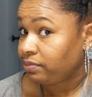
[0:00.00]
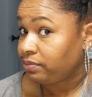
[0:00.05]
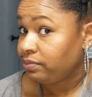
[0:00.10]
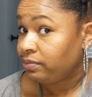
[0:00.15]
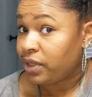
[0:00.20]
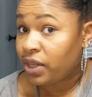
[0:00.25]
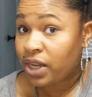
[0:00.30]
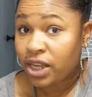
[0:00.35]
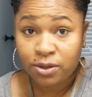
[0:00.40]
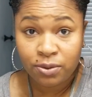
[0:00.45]

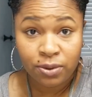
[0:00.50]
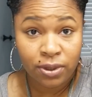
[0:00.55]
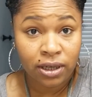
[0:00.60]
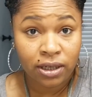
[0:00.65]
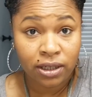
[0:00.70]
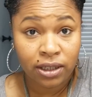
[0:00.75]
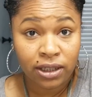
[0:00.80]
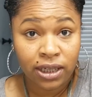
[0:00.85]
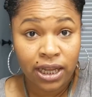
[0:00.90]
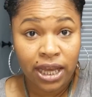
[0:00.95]
And that's what it'll
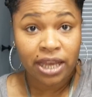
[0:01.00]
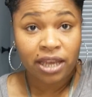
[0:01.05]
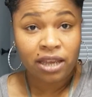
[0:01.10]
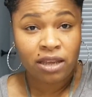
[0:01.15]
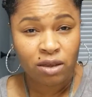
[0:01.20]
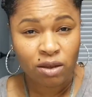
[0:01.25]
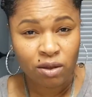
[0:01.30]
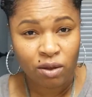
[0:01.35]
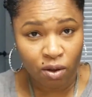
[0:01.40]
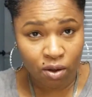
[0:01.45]
look like.
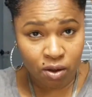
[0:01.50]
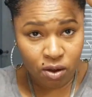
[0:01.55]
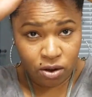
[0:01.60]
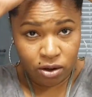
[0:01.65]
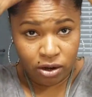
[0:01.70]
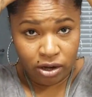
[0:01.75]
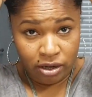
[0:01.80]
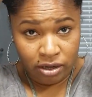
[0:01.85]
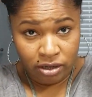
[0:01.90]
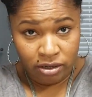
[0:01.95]

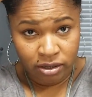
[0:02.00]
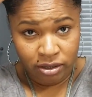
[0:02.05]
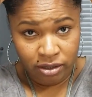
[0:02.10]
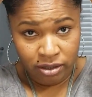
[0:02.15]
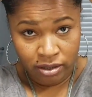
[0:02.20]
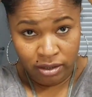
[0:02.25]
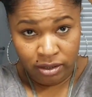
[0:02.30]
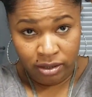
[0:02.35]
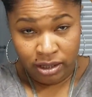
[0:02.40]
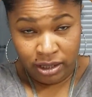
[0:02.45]
Or,
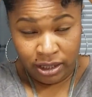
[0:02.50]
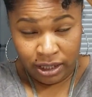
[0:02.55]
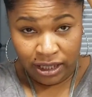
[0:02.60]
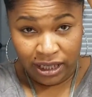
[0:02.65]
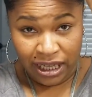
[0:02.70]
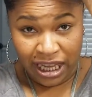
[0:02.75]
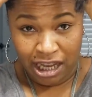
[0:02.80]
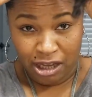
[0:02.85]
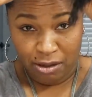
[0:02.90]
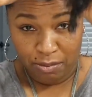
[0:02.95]

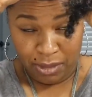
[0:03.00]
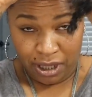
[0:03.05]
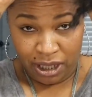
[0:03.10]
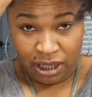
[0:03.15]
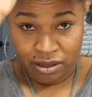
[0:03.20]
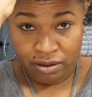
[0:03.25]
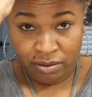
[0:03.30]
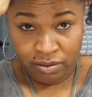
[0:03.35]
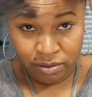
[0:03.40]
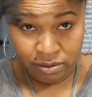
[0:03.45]
like
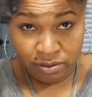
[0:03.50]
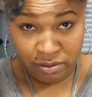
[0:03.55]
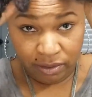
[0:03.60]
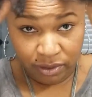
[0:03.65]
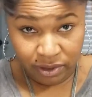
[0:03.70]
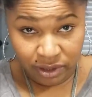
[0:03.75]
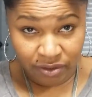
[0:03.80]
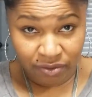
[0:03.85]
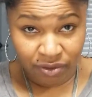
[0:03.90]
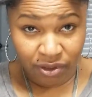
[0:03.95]
me,
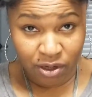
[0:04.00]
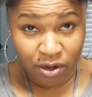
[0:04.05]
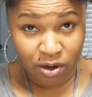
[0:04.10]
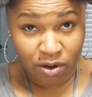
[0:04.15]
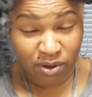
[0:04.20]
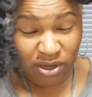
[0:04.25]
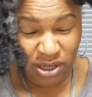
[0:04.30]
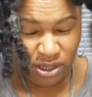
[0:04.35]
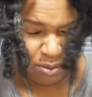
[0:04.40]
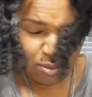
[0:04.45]
if you don't
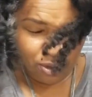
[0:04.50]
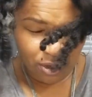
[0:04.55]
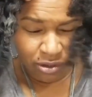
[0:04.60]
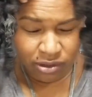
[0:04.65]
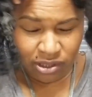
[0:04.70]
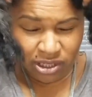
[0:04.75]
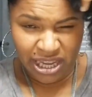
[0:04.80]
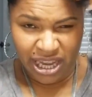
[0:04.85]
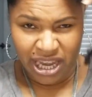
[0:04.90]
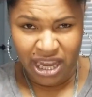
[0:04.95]
really
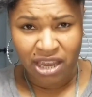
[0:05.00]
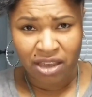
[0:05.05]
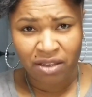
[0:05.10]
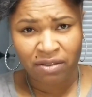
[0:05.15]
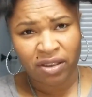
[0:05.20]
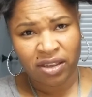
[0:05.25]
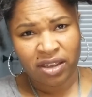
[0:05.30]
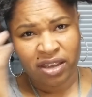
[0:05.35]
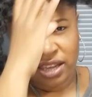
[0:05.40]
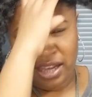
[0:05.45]
want to
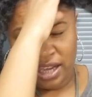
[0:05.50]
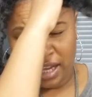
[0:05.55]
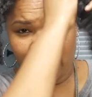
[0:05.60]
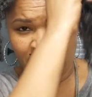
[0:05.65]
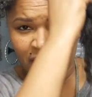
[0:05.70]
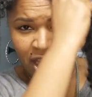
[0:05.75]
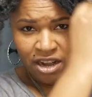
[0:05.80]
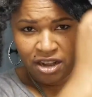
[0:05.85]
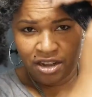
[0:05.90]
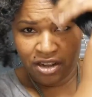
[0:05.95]
have
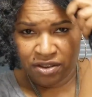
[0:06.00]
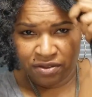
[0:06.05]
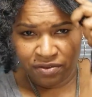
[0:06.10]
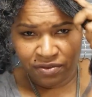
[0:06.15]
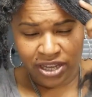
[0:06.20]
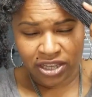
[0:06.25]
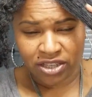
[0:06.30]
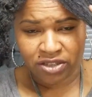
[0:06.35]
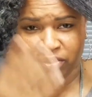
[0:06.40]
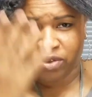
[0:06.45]
hair in your
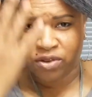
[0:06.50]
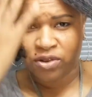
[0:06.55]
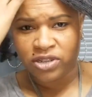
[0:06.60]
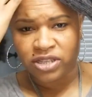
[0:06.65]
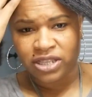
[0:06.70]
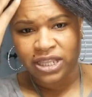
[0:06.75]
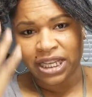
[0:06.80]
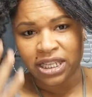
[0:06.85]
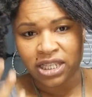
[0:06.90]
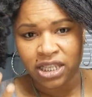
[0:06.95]
face, of course,
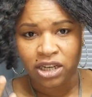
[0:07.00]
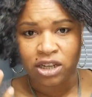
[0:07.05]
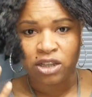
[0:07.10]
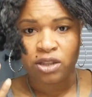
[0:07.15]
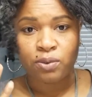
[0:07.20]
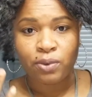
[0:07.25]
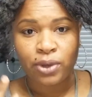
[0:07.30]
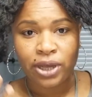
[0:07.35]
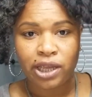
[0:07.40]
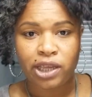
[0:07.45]
that's
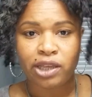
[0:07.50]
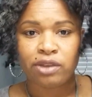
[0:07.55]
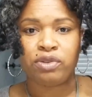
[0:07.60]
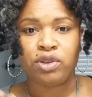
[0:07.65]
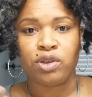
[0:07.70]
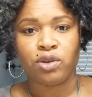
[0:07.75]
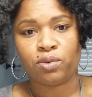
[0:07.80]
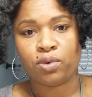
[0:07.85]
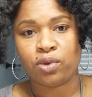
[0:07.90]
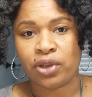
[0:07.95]
another way if you
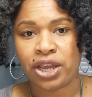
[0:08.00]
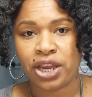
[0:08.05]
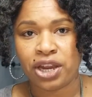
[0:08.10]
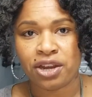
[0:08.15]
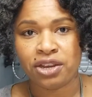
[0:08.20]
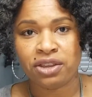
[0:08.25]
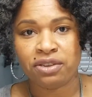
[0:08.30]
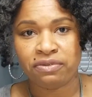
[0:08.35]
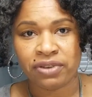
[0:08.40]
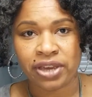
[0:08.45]
don't want hair
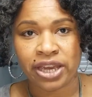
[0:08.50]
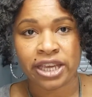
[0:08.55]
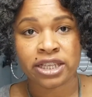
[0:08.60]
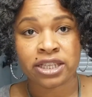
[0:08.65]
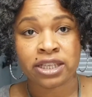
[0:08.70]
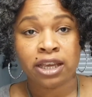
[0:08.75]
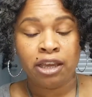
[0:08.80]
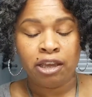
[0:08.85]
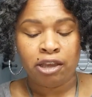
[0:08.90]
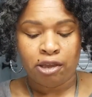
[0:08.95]
in your face.
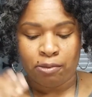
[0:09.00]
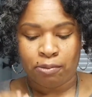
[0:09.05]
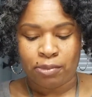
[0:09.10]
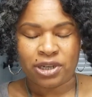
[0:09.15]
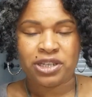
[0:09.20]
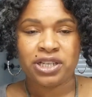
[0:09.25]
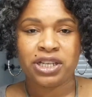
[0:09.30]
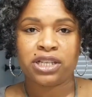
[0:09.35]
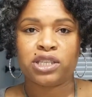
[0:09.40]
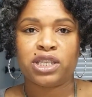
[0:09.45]

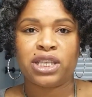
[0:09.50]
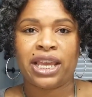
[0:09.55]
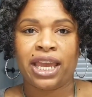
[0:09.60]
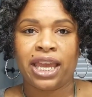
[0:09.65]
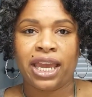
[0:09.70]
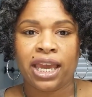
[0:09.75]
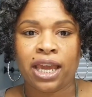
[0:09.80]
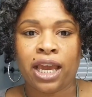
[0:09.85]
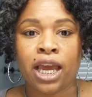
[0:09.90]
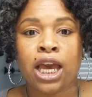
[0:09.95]
But just to
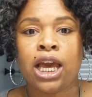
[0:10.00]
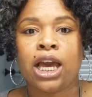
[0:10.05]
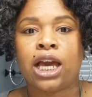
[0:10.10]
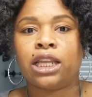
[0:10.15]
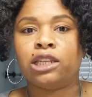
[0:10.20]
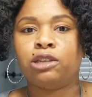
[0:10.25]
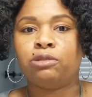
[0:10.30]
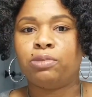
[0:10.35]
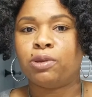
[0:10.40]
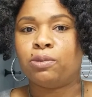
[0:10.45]
add a
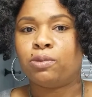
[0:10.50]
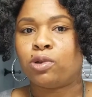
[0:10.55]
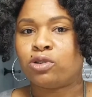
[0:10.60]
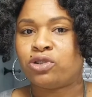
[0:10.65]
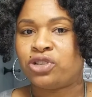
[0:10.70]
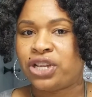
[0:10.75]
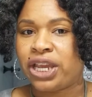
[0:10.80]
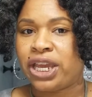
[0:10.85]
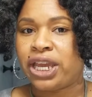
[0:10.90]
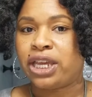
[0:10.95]
little bit more
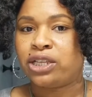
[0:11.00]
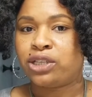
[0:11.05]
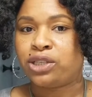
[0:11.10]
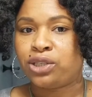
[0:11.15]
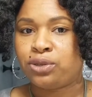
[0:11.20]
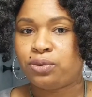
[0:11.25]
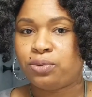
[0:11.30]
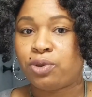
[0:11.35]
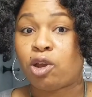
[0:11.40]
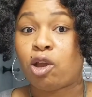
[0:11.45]
jazz
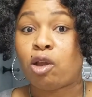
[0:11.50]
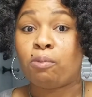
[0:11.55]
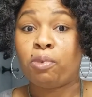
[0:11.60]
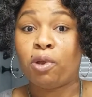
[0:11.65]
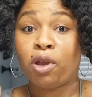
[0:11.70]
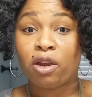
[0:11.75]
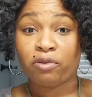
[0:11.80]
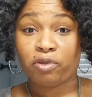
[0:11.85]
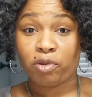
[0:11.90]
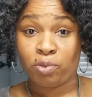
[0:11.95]
to it,
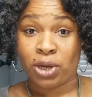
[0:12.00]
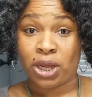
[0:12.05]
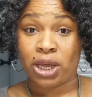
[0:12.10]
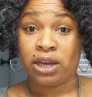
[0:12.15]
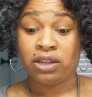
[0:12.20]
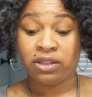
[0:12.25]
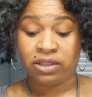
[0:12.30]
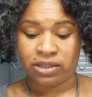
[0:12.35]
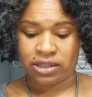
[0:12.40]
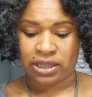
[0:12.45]
apart from that
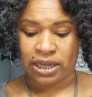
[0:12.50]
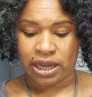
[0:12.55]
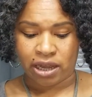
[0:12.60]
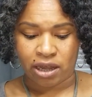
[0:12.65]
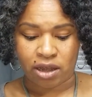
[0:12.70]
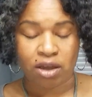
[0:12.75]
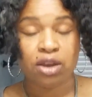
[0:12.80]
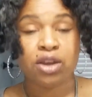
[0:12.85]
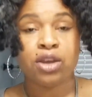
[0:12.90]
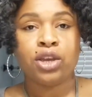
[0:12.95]
other
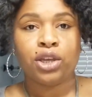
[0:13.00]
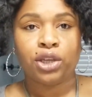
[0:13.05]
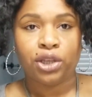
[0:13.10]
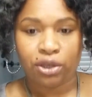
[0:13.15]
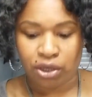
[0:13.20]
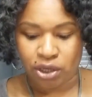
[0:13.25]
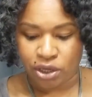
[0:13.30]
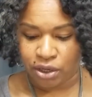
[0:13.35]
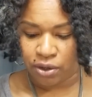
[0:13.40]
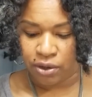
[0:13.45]
style, you
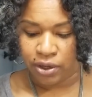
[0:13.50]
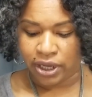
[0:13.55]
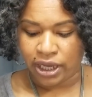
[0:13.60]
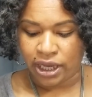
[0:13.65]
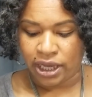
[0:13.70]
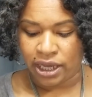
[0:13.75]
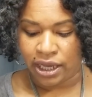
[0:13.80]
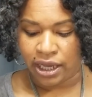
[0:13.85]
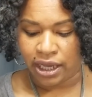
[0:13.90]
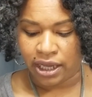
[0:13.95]
can go
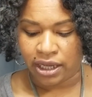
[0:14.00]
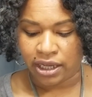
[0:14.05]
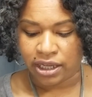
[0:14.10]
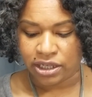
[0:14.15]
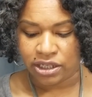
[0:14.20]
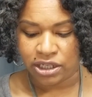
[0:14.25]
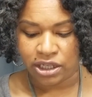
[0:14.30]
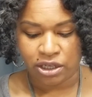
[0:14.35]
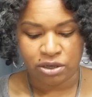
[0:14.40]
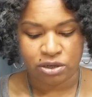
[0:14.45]
ahead and
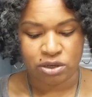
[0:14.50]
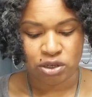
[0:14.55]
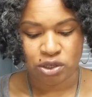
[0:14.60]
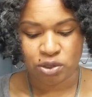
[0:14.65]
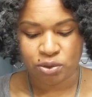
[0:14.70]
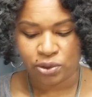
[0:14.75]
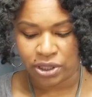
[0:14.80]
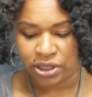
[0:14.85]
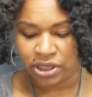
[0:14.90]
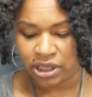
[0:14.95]
continue to
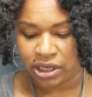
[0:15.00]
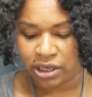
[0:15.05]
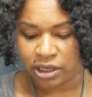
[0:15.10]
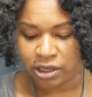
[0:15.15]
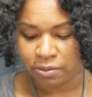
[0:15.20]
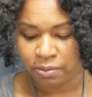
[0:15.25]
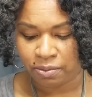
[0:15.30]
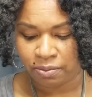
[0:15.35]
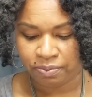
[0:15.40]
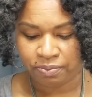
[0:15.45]
twist it up.